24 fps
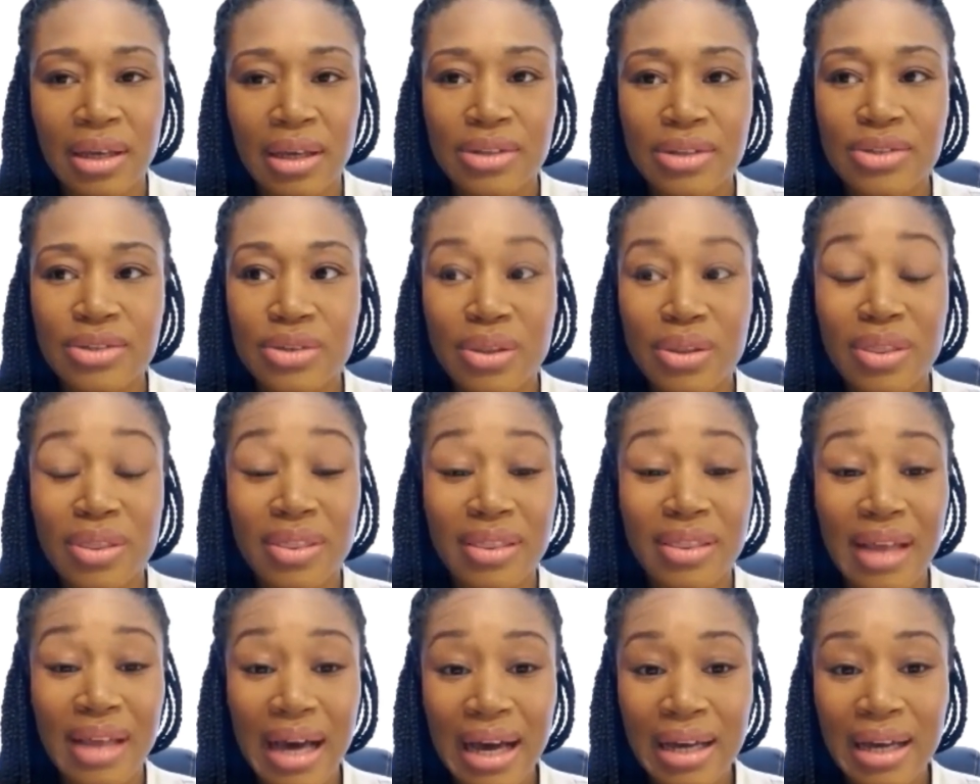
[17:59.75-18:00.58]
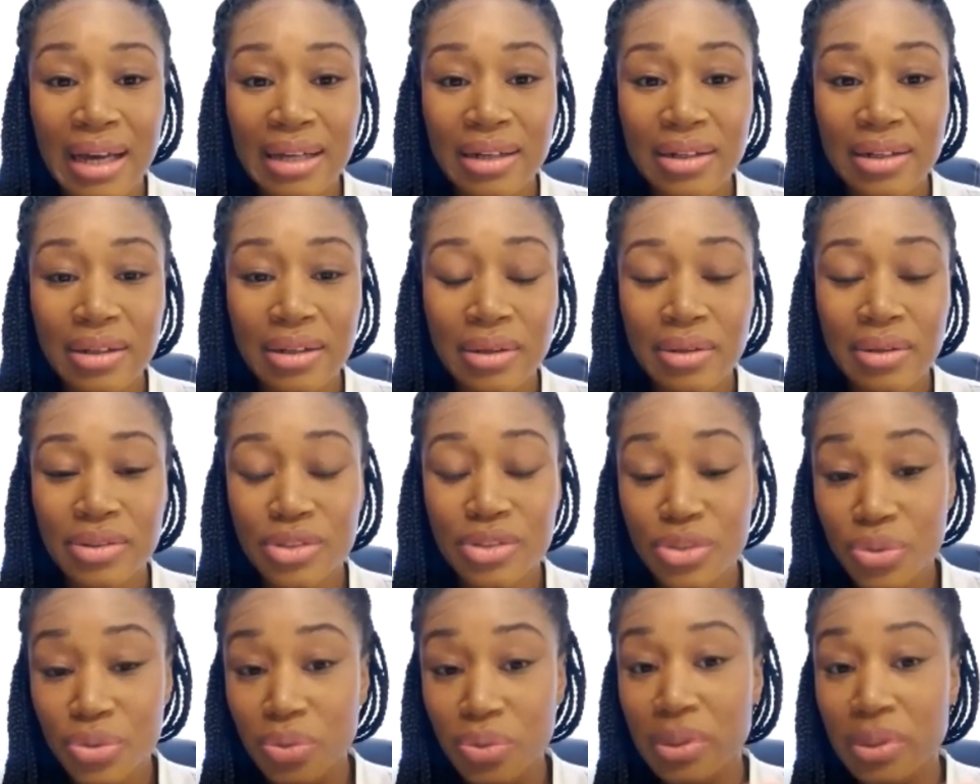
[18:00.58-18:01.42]
So that
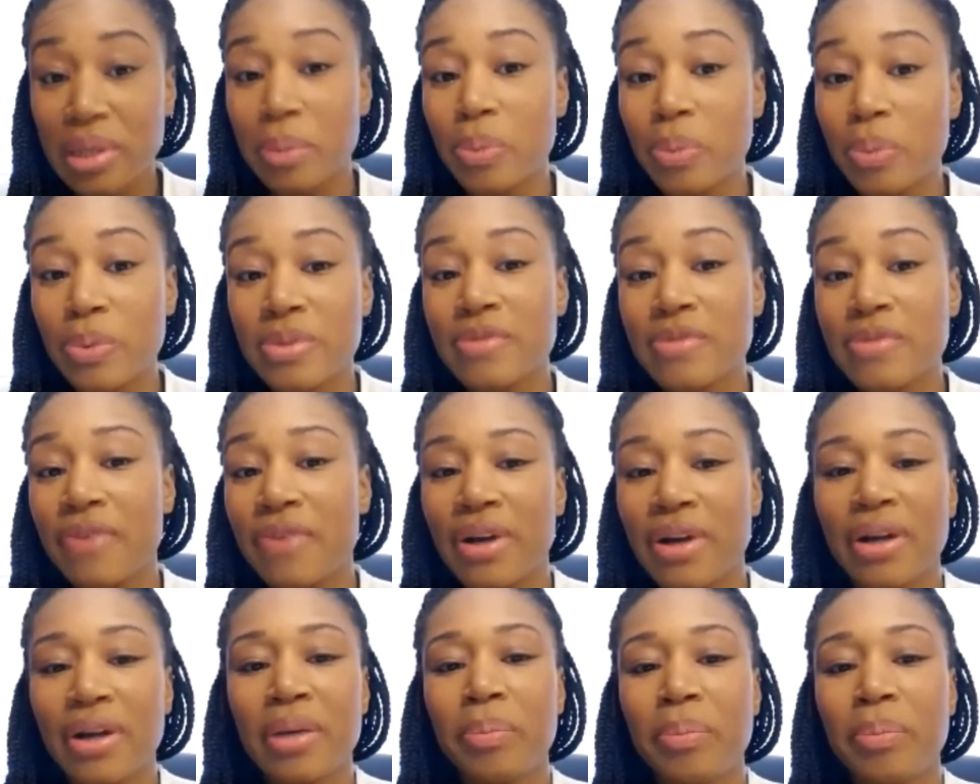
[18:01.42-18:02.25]
trip was very